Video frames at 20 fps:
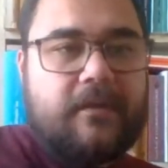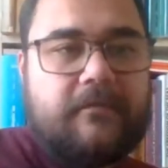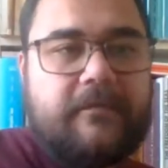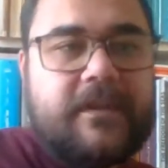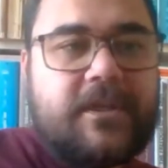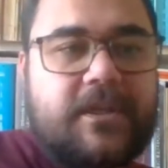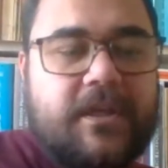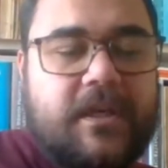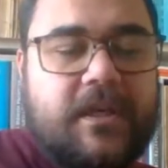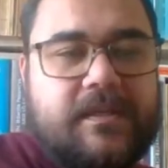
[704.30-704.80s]

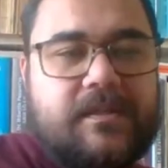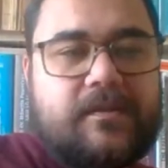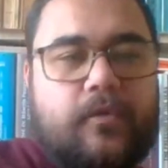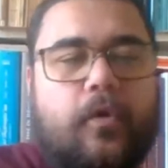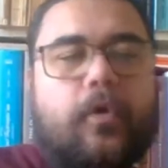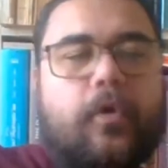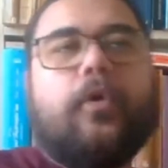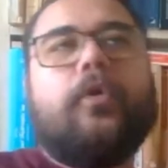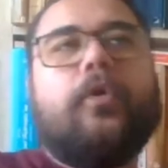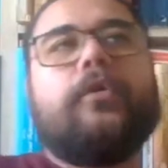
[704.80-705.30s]
which is
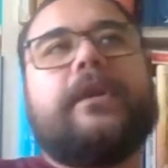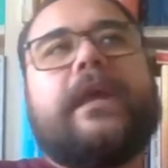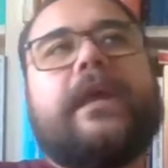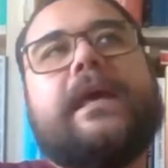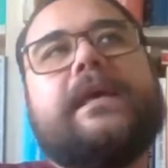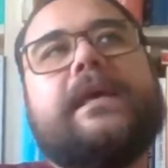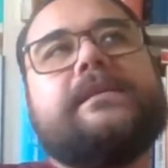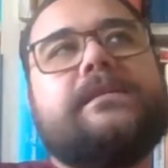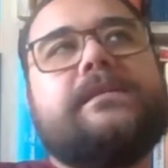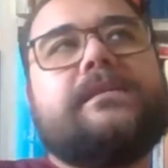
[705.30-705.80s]
called
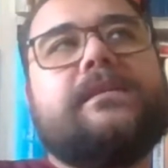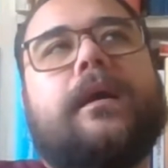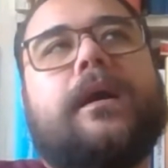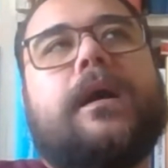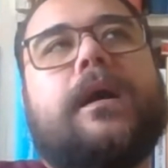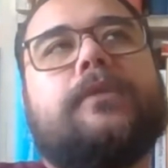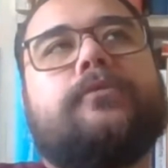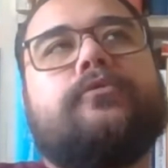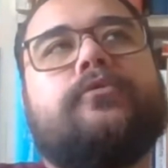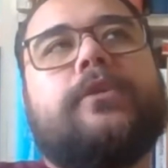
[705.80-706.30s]
as
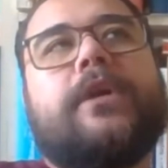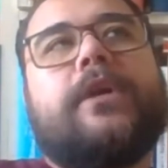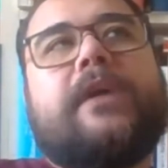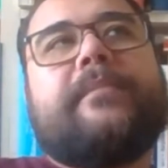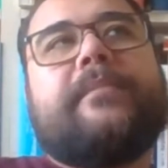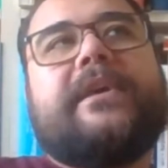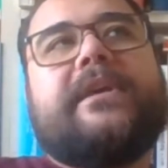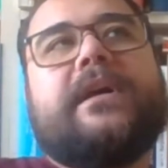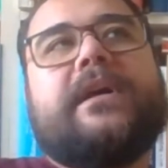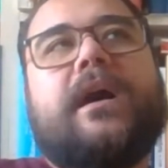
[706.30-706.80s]

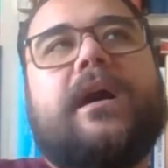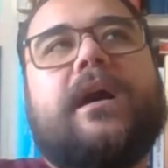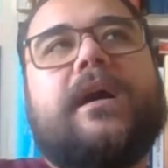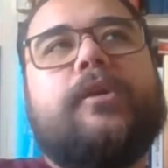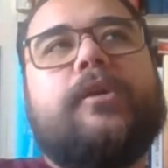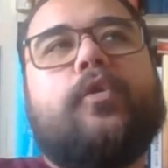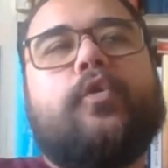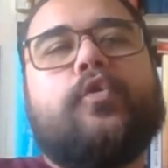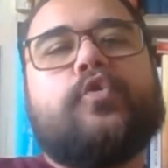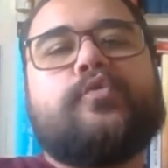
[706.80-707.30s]
Kanunname-i
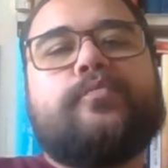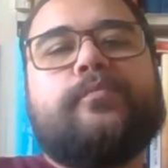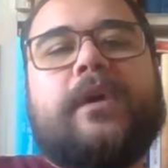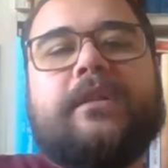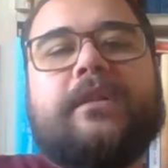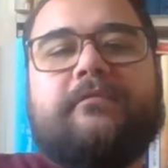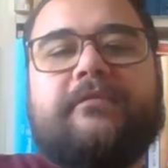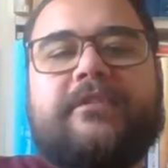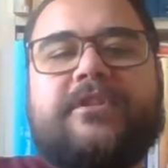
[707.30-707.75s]
Ali Osman,